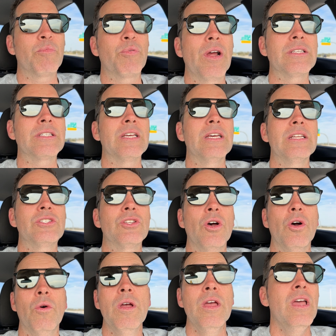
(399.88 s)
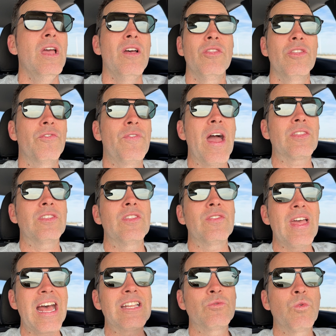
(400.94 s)
Prescott. So the fact that
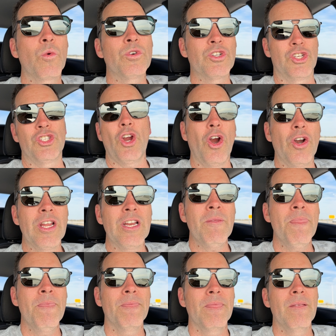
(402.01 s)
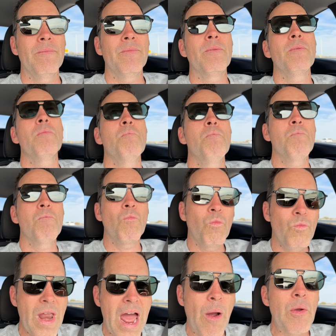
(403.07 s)
that's where we're starting,
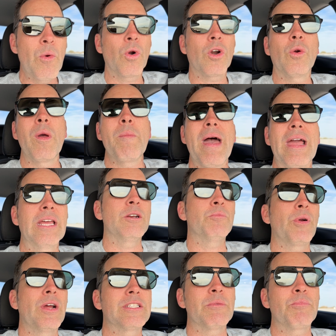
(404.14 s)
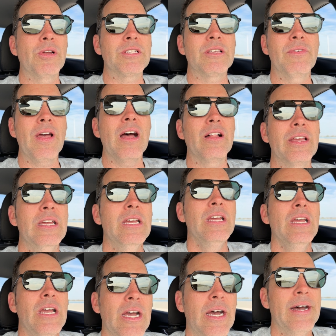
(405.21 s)
now we work our way back into Prescott Valley.
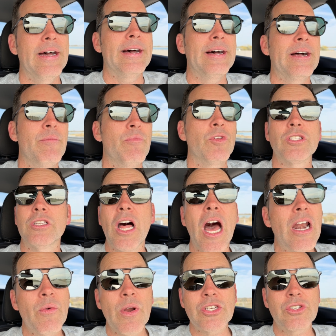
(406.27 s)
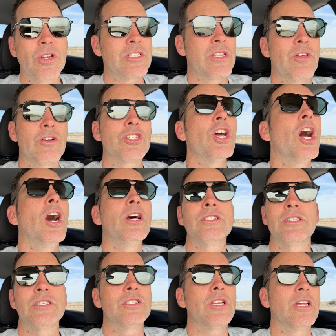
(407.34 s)
There's a lot of restaurants in there,
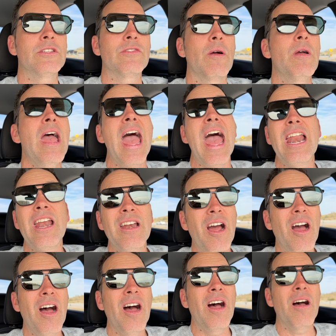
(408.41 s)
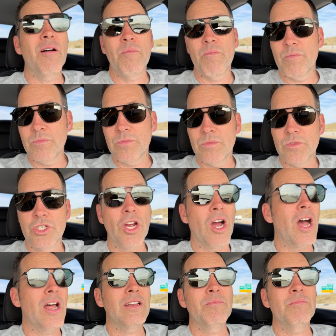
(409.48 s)
tons of them. And
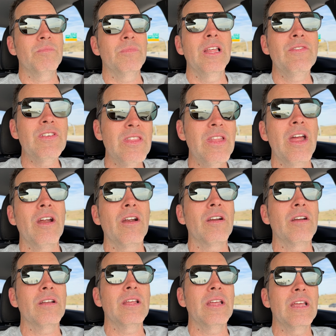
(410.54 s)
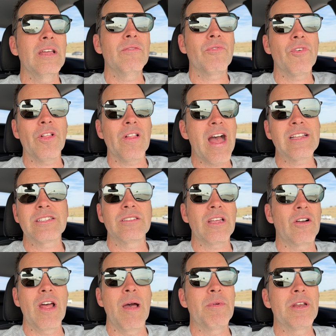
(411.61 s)
John, living there for the last, I
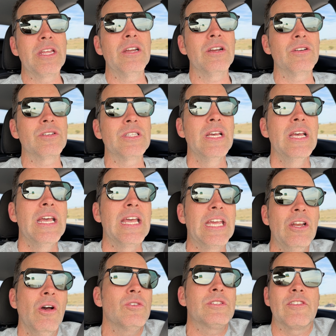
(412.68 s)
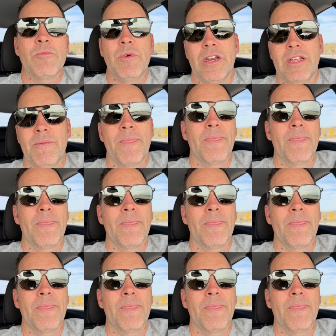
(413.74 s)
don't know how many years, he knows everybody.